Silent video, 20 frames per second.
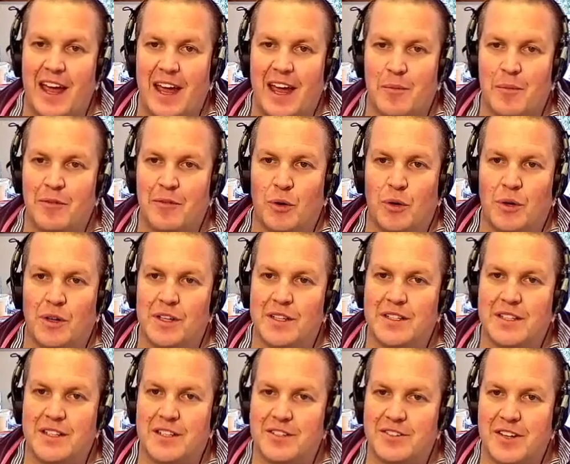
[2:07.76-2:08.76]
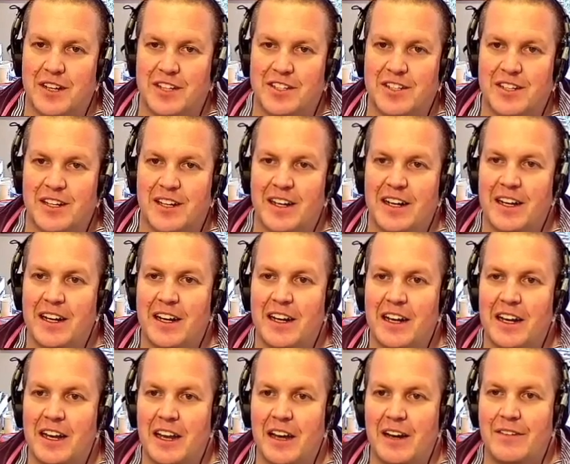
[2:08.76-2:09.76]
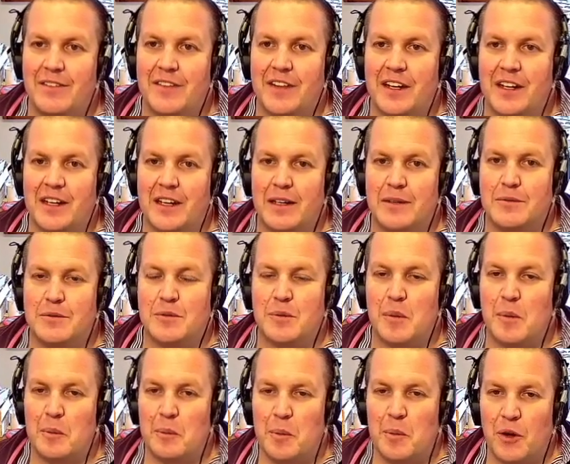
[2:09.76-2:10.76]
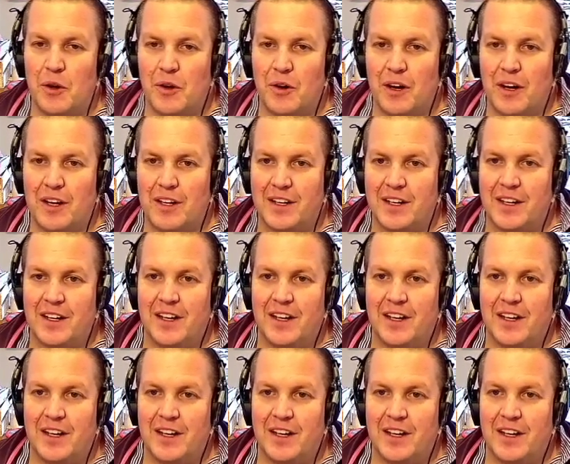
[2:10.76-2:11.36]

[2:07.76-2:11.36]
aim of all this instruction? Love that comes from a pure heart,